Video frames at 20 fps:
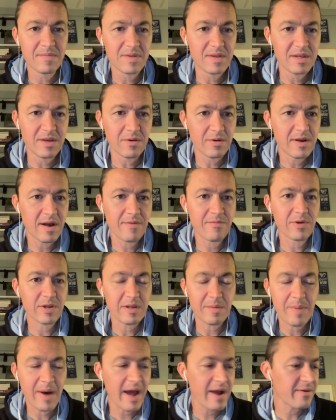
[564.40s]
you know covering
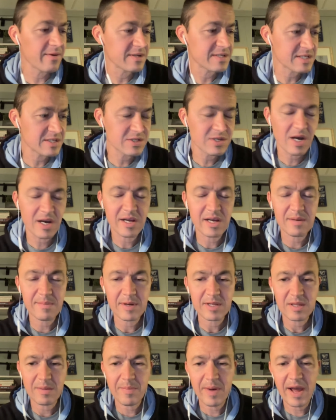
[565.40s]
the pirates and talking
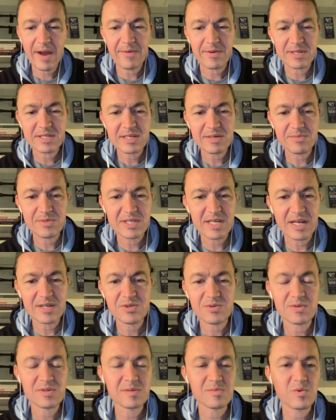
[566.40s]
about the pirates he was
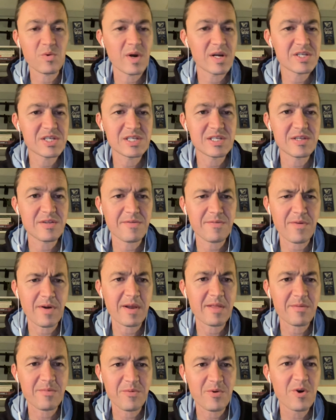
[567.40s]
answering some questions in front
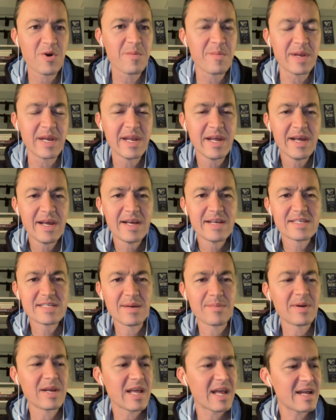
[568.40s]
of the room and
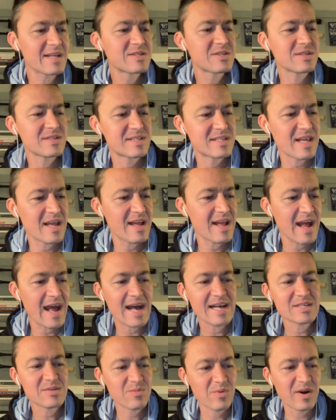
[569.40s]
somebody answered
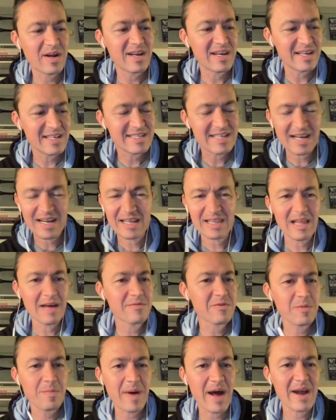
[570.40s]
asked one and he's like i love
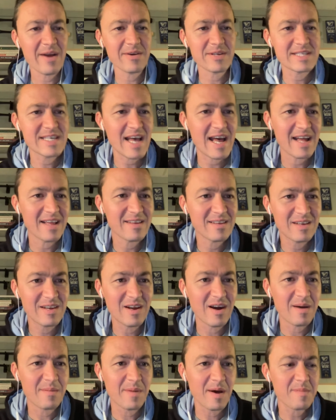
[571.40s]
your pirates hat you
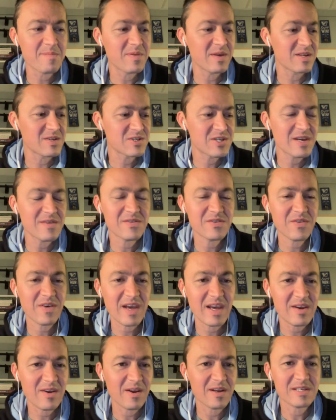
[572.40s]
know i might be a chiefs
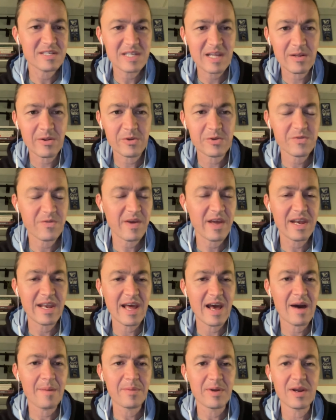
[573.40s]
fan not a steelers fan
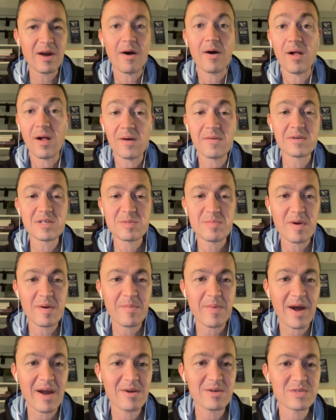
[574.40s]
now but i'll always be a
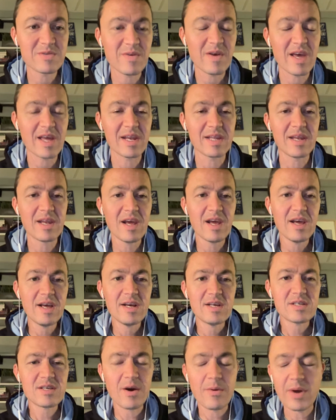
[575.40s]
pirates fan and
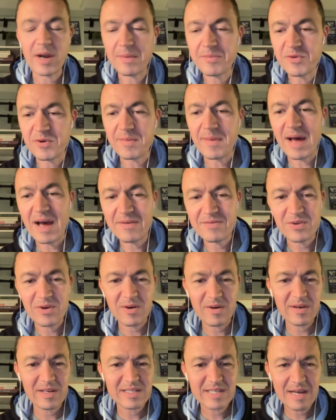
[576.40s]
so I went up to him
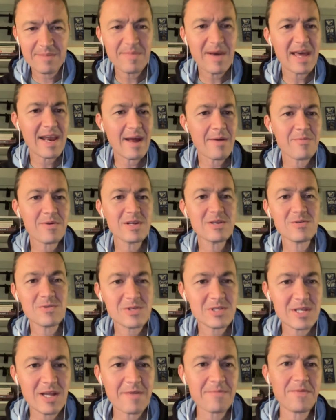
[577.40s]
after, and he's like, "Man, I read your
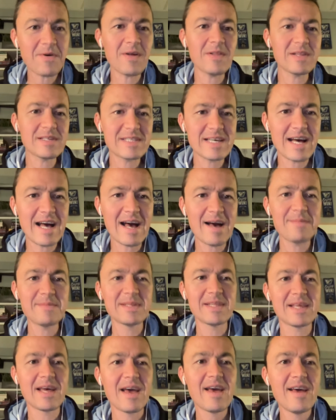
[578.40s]
stuff all the time."
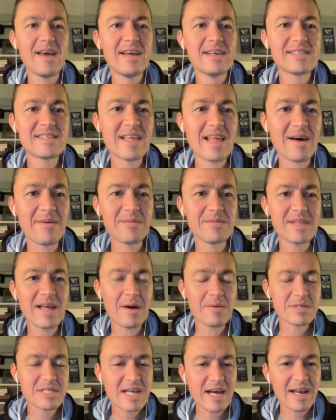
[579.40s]
And so that
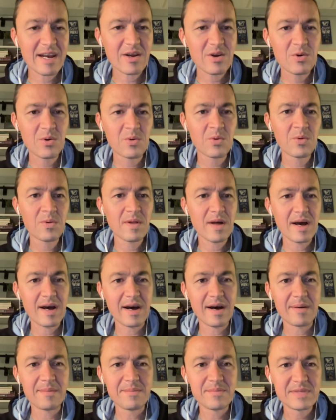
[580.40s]
that was kind of cool
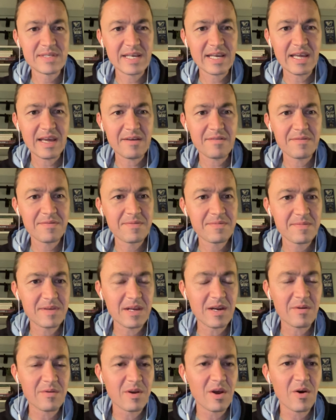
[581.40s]
um, to give you
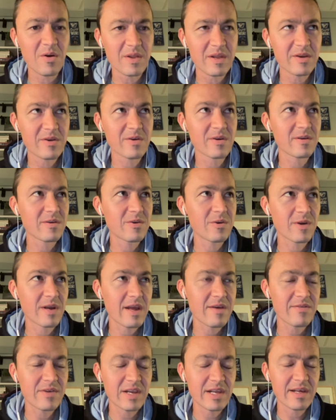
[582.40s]
know know that you're you're
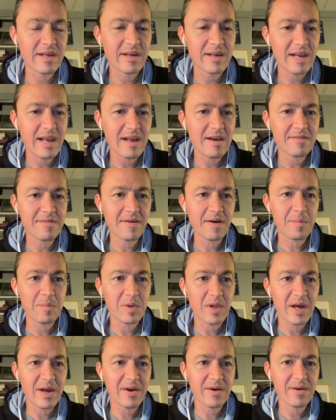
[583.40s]
giving a, an NFL
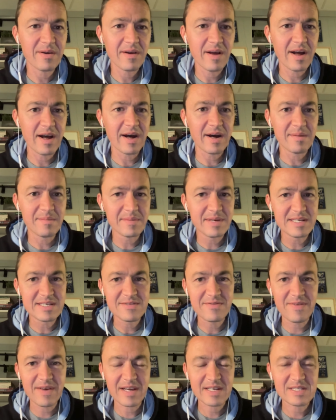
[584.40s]
player um, his
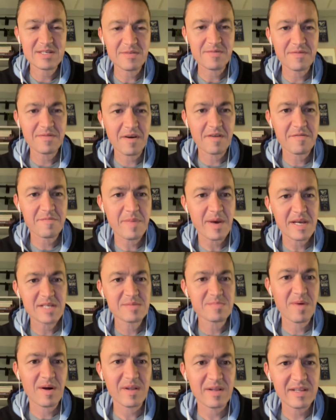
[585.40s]
fix of, of
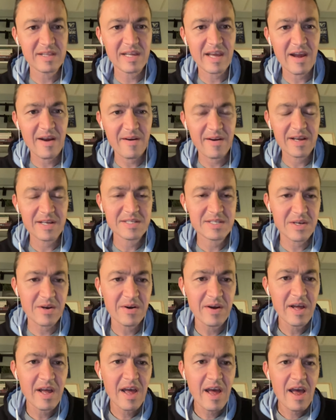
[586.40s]
baseball in the area. So
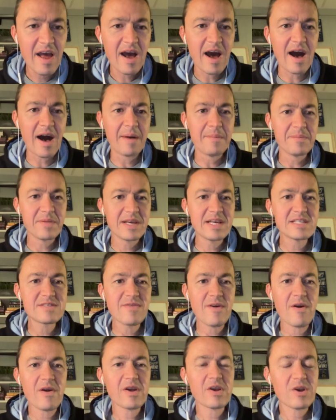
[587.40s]
um, he's
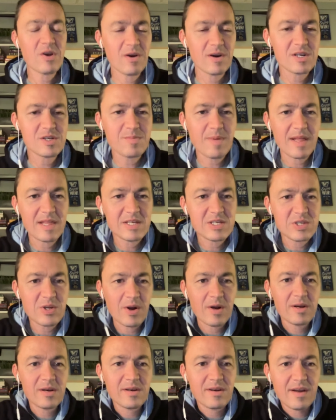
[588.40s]
very encouraged by the
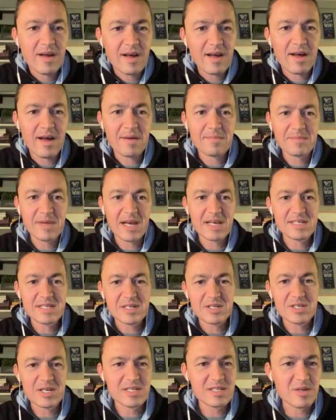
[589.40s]
start. I, I'm
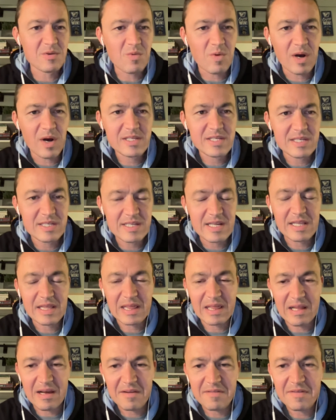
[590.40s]
guessing Justin Watson didn't
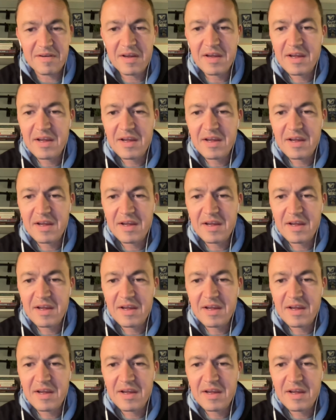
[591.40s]
love